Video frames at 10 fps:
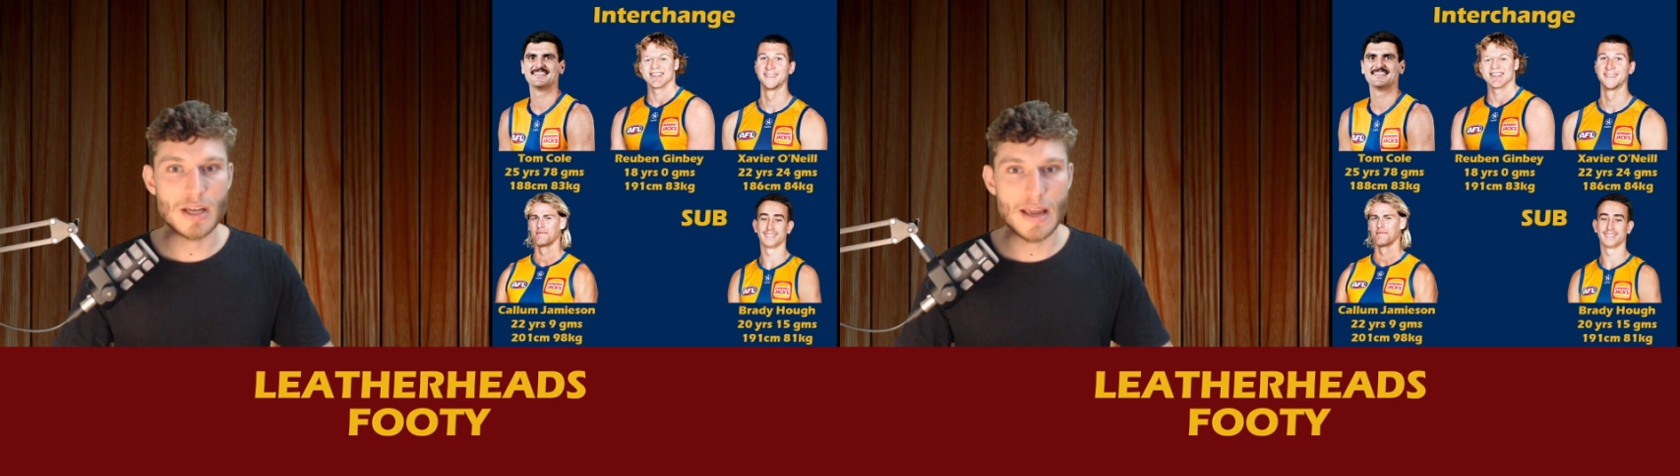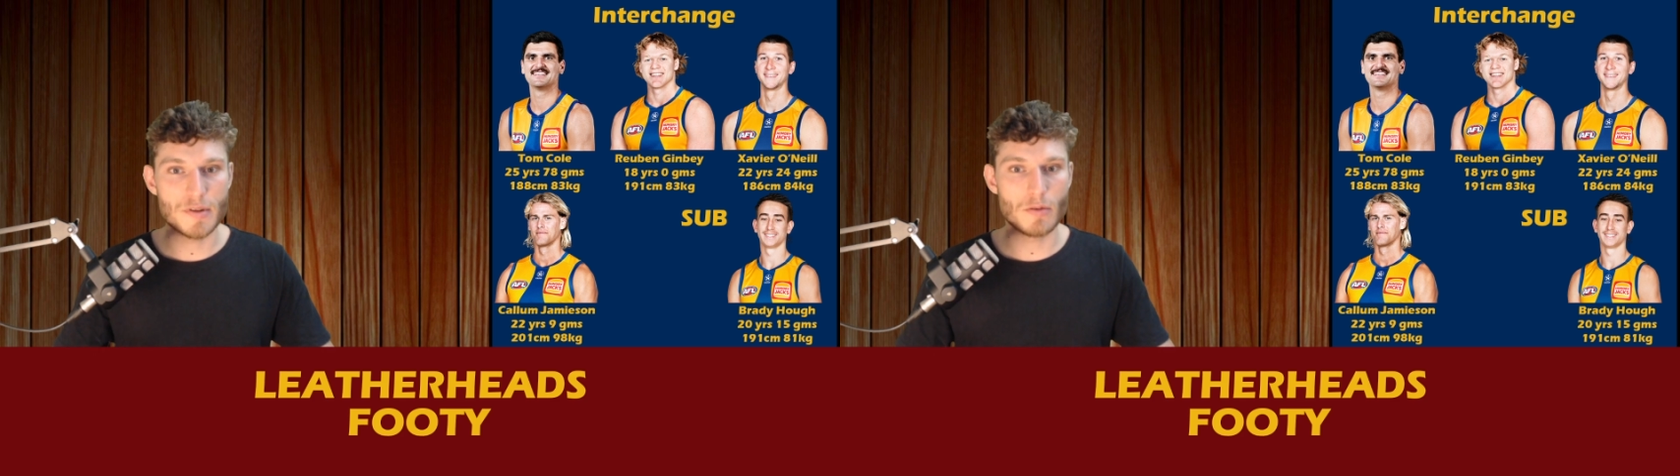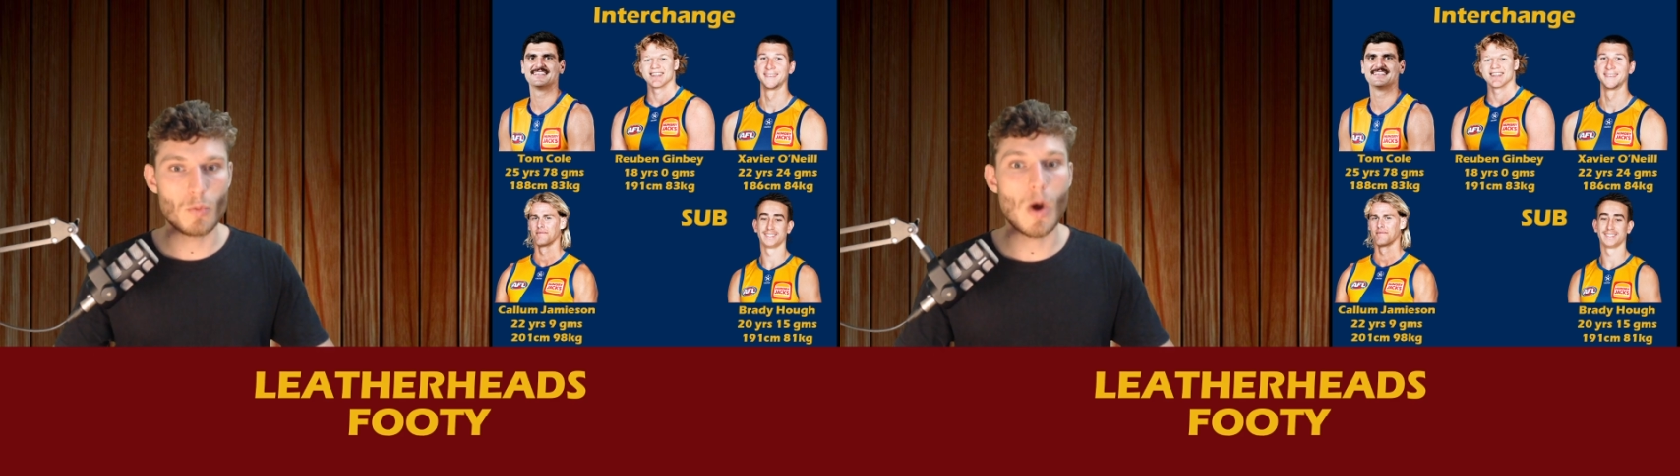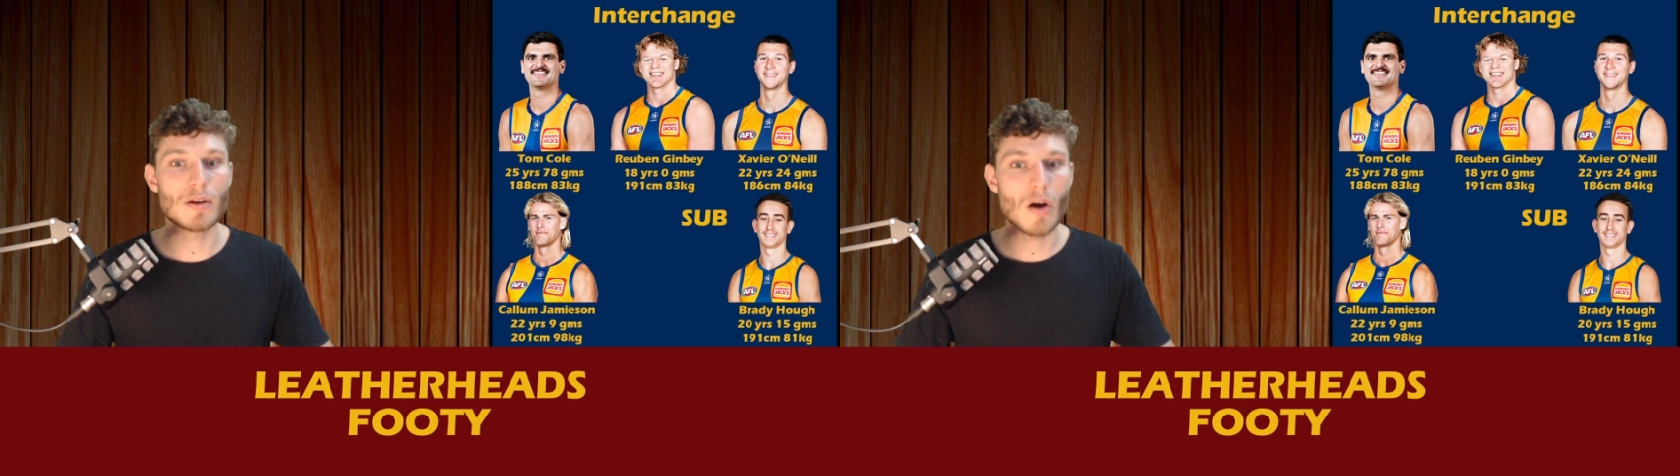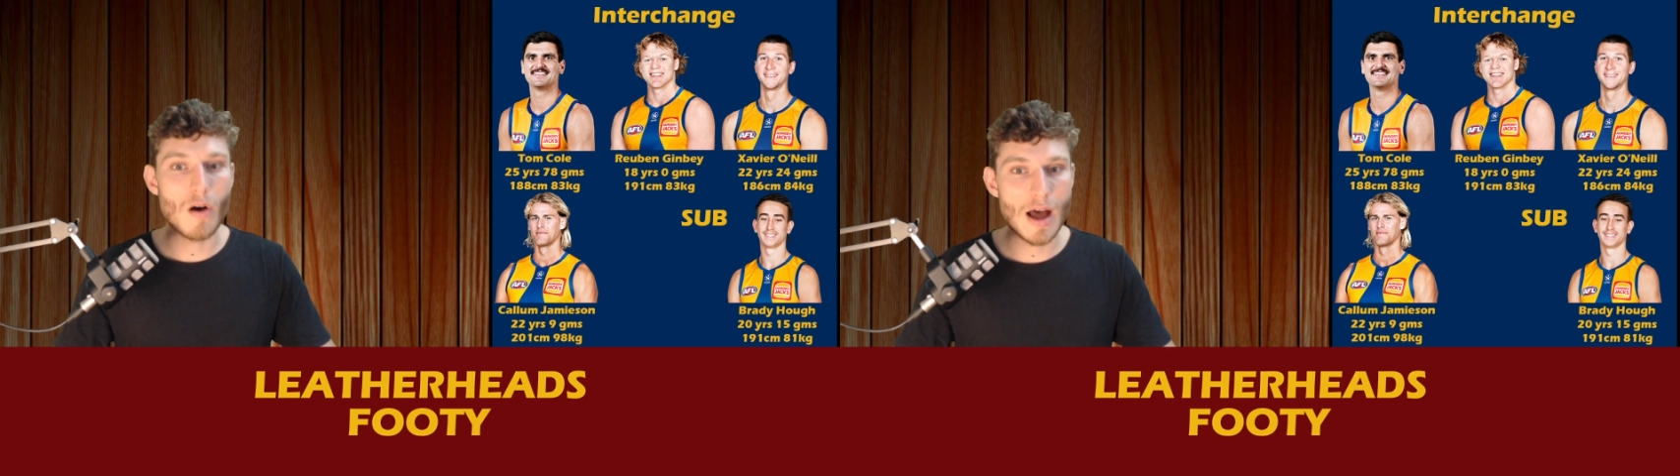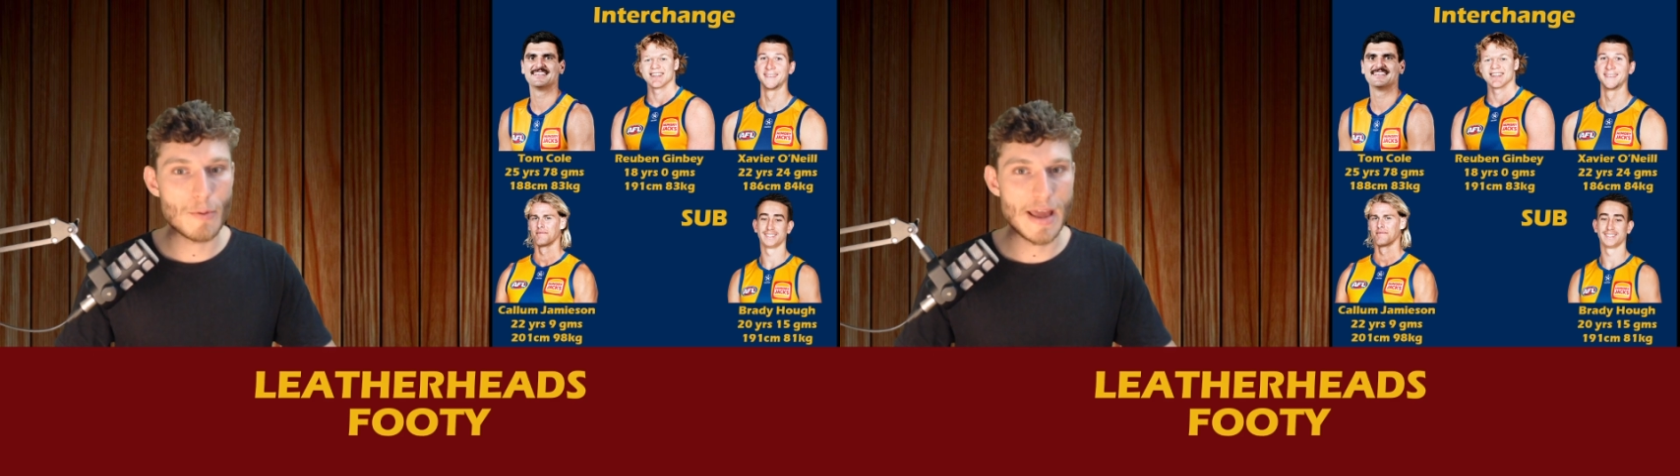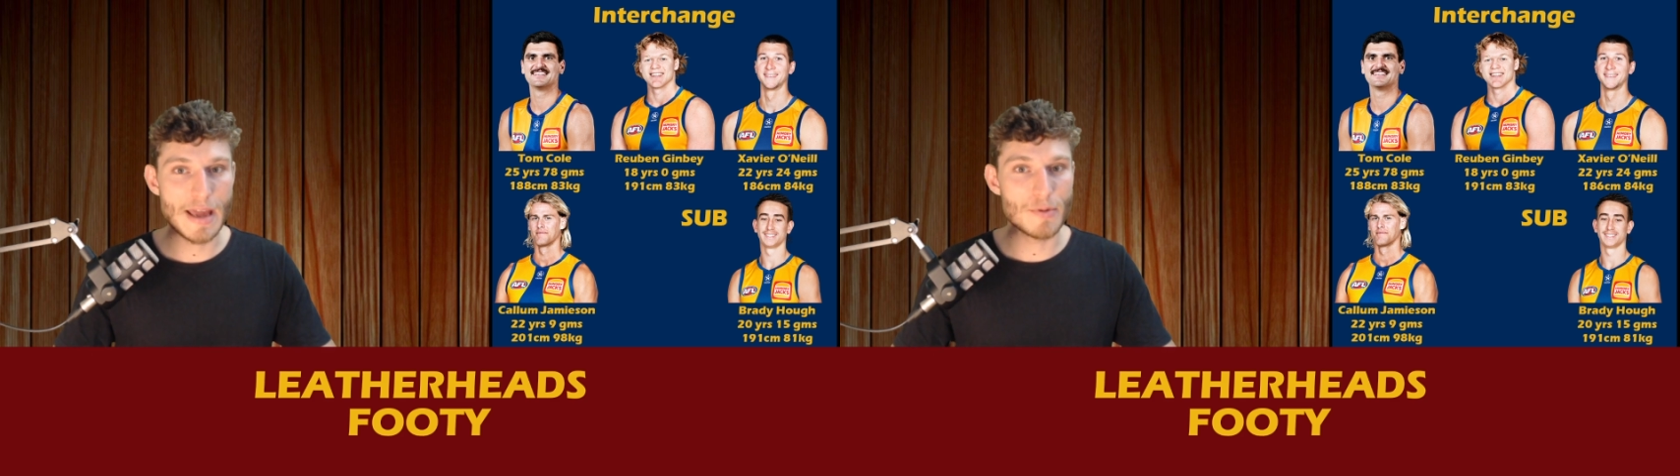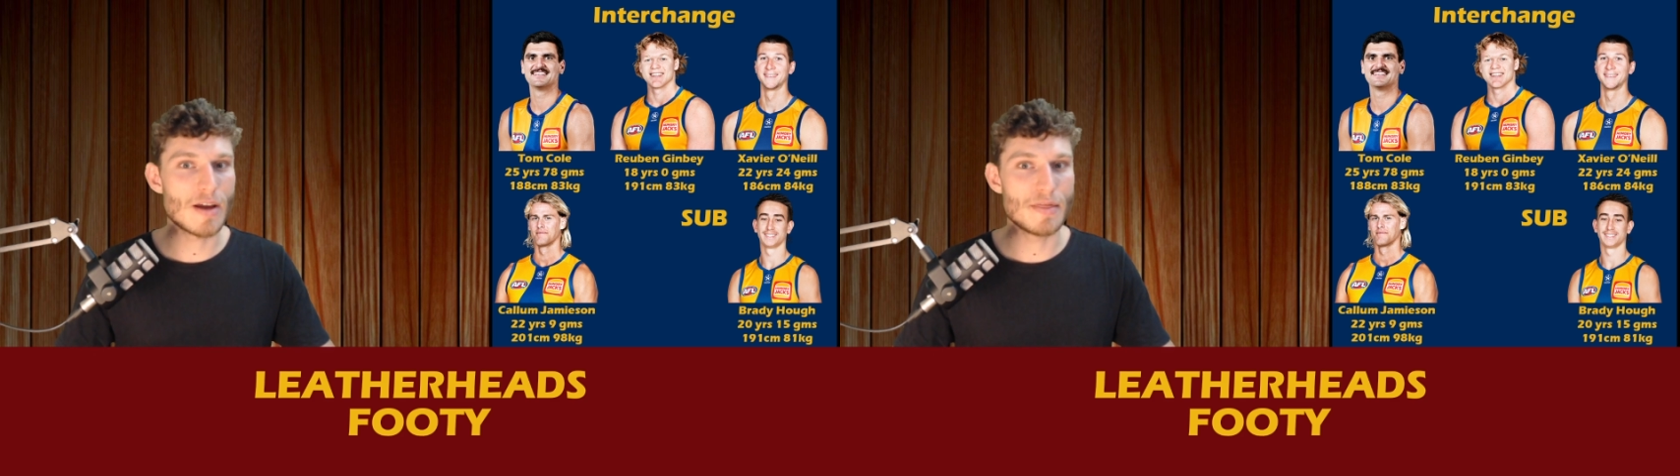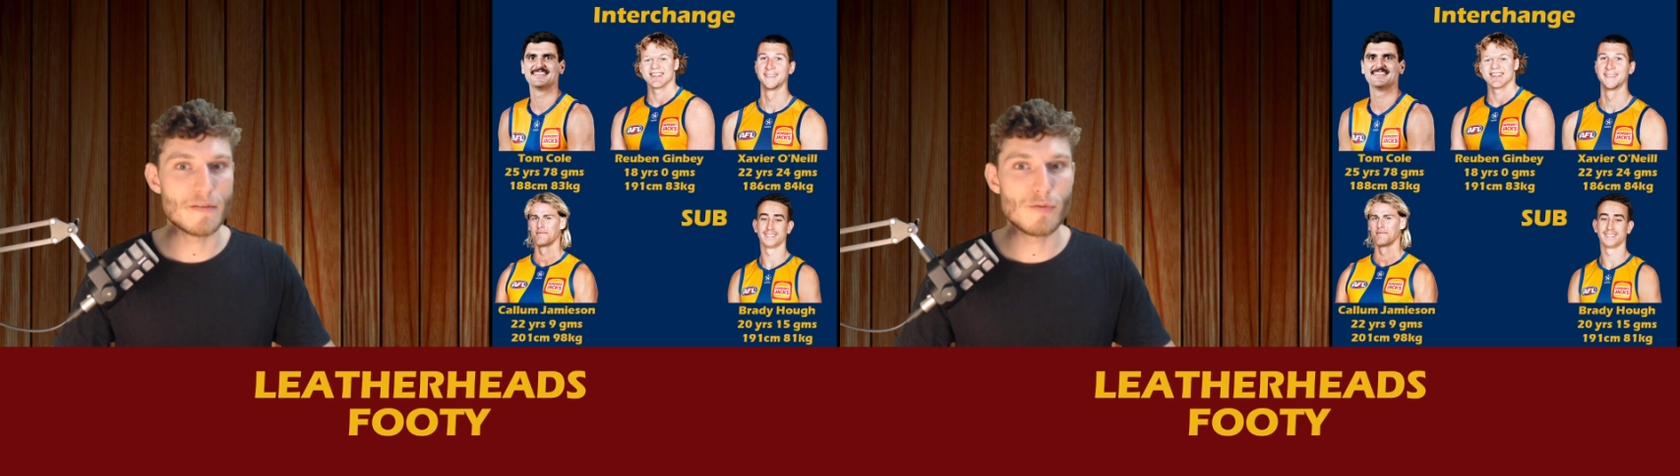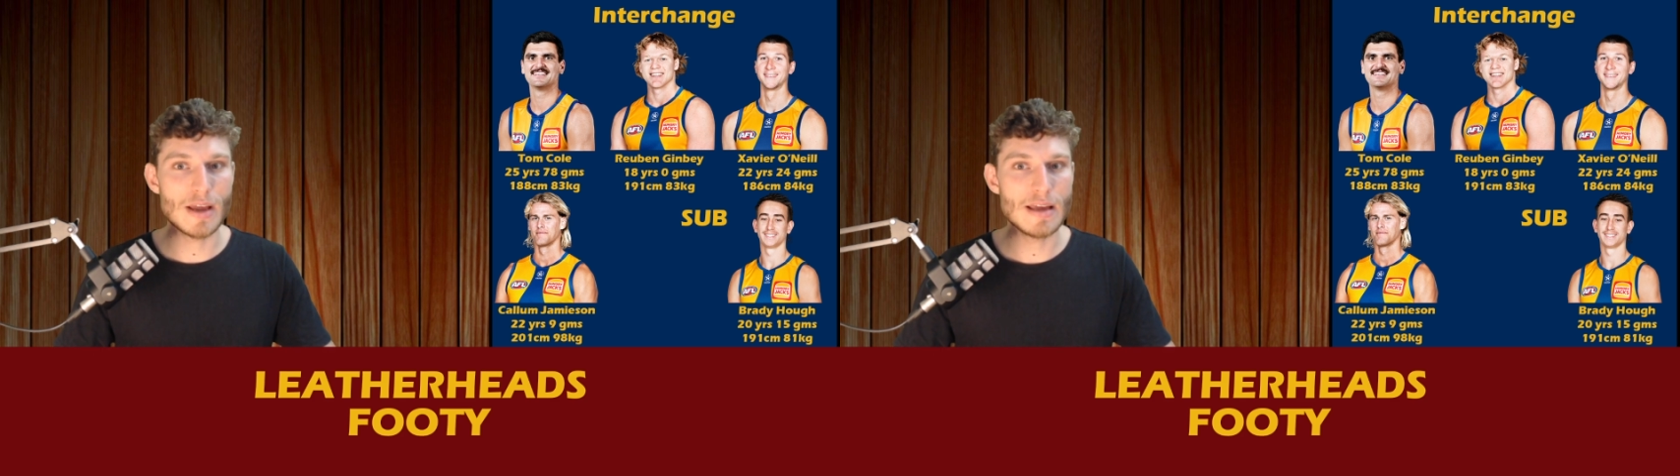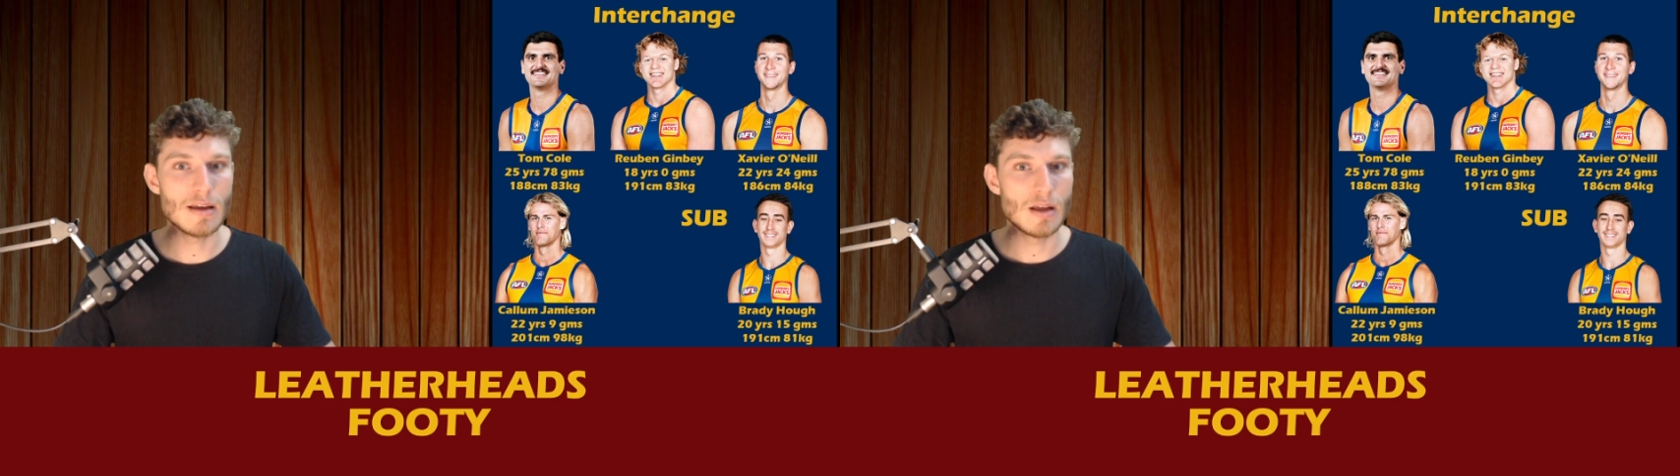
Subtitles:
he was the one guy where he would get the footy,